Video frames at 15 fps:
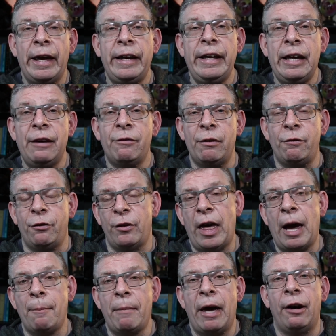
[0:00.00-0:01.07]
and even for
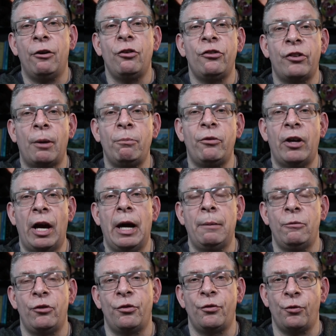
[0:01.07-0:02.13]
that matter,
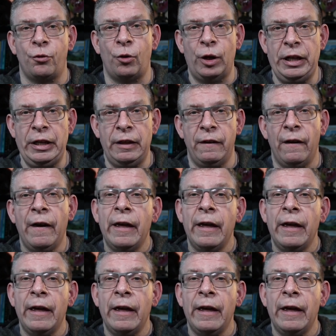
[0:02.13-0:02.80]
sometimes free.